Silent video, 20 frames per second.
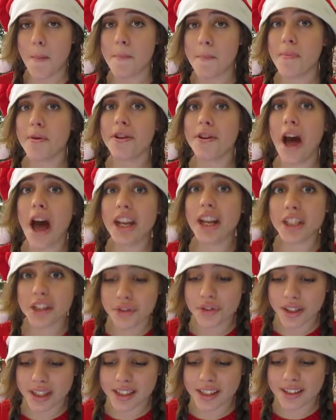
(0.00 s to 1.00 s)
banana
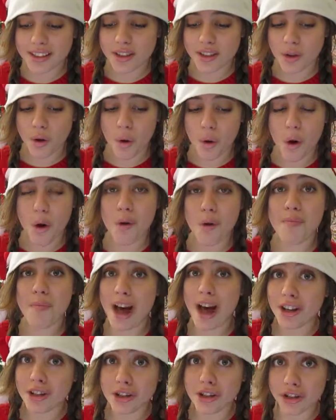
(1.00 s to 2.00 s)
trees or
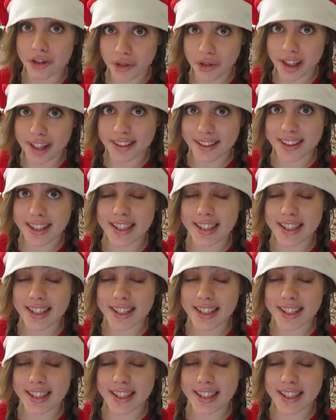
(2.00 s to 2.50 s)
mango trees